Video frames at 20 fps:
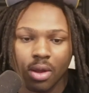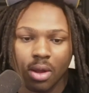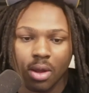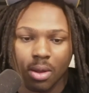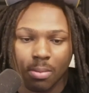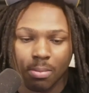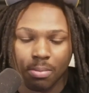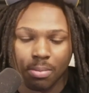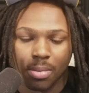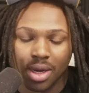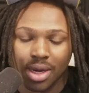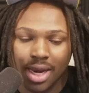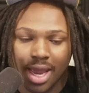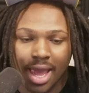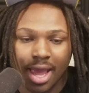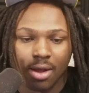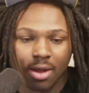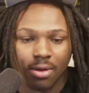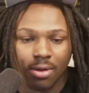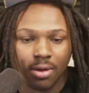But
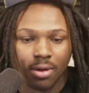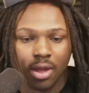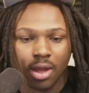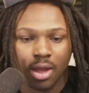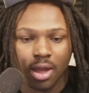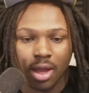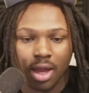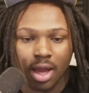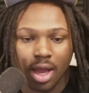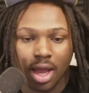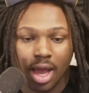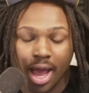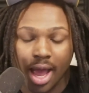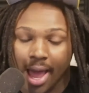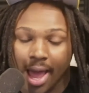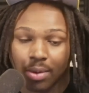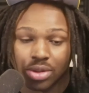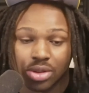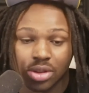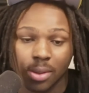now, I
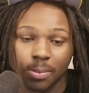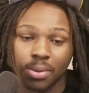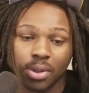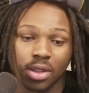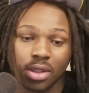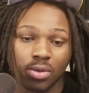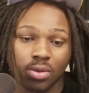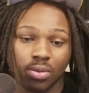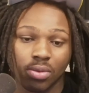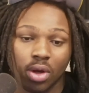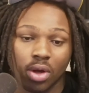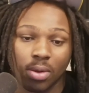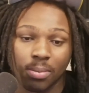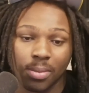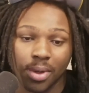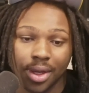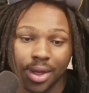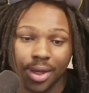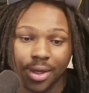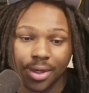was completely wrong,
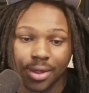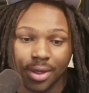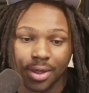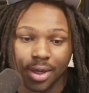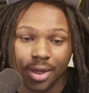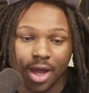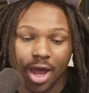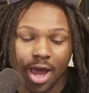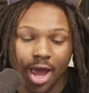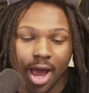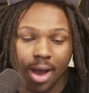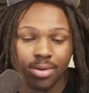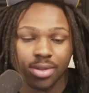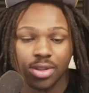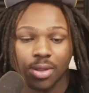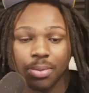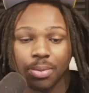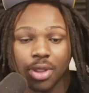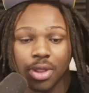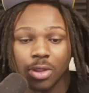man. I was
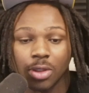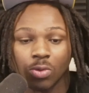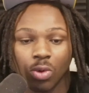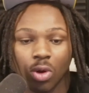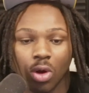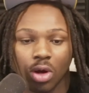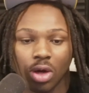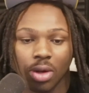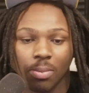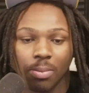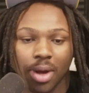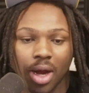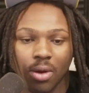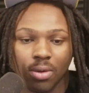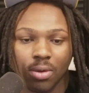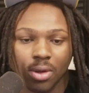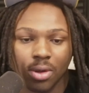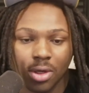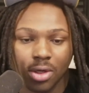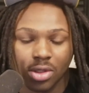completely wrong about
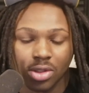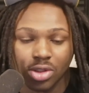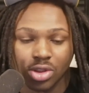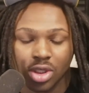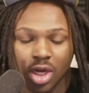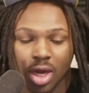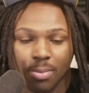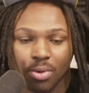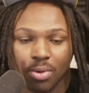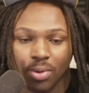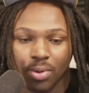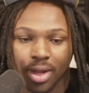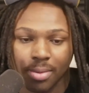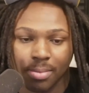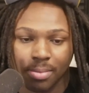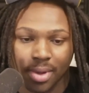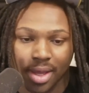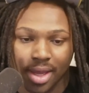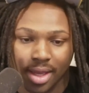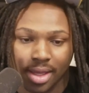Ja Morant,
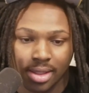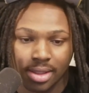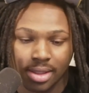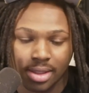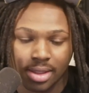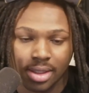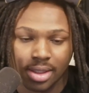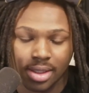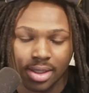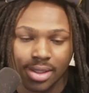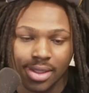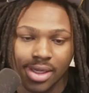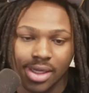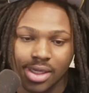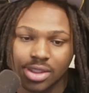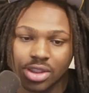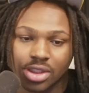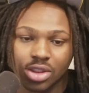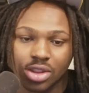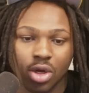man. He
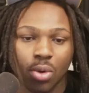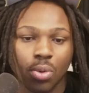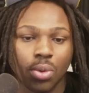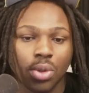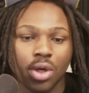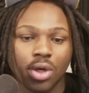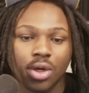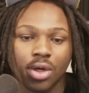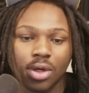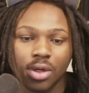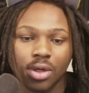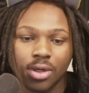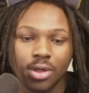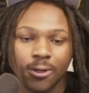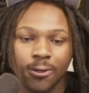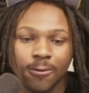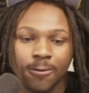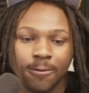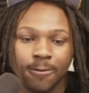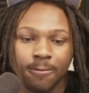just don't learn,
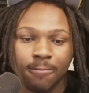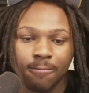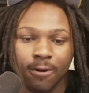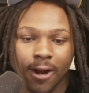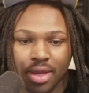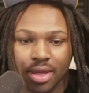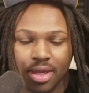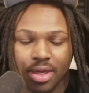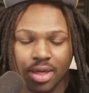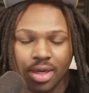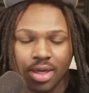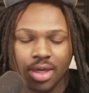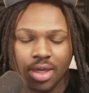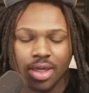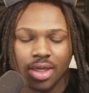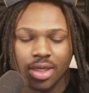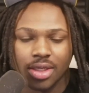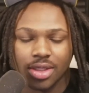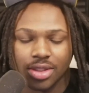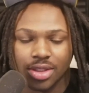right?
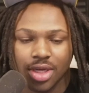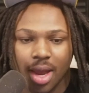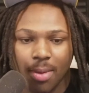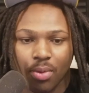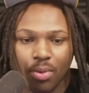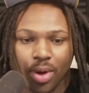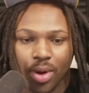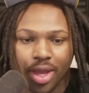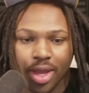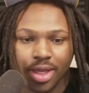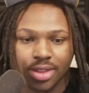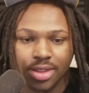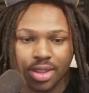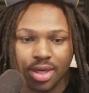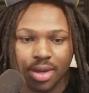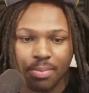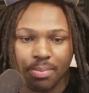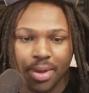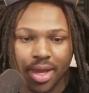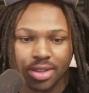Ja Morant is in the
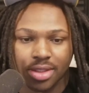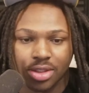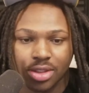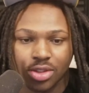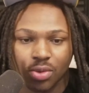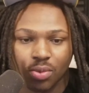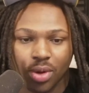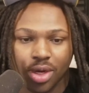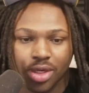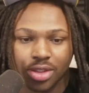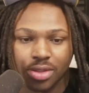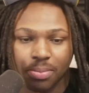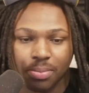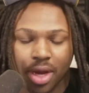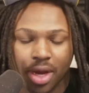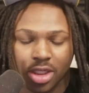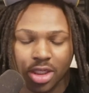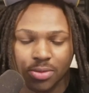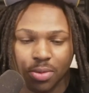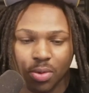best situation
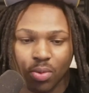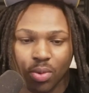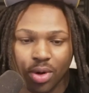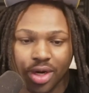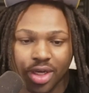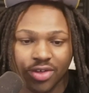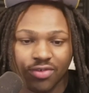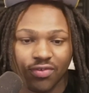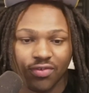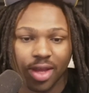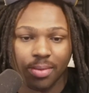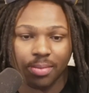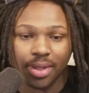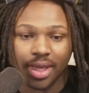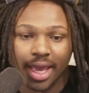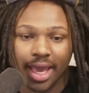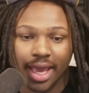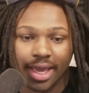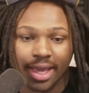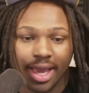possible, where his family
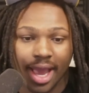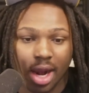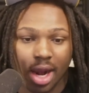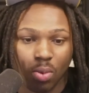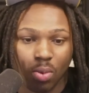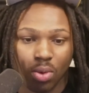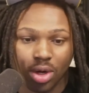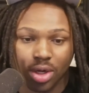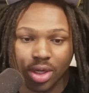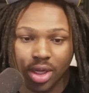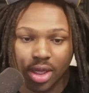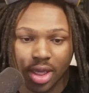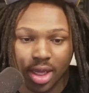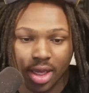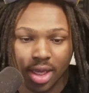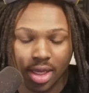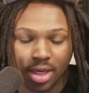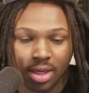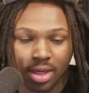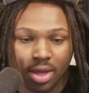ain't got to work
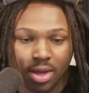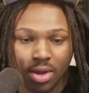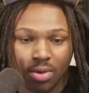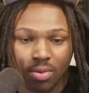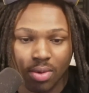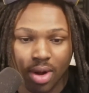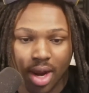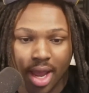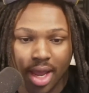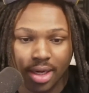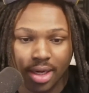again, right?